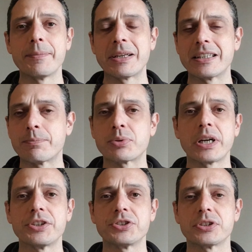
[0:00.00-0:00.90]
and the
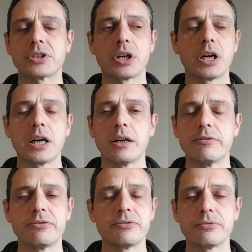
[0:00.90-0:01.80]
pressure of